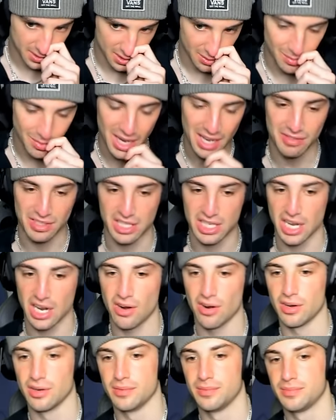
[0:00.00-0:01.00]
Might have to
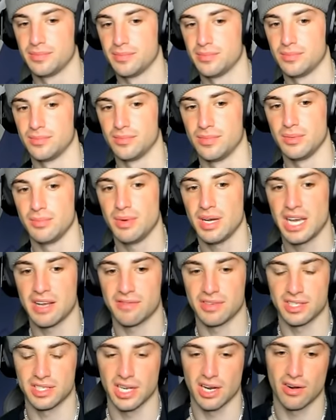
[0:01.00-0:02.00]
Terra. We might have
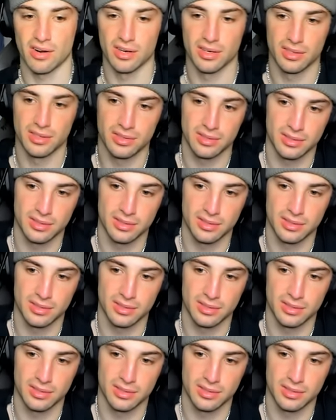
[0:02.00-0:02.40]
to Terra.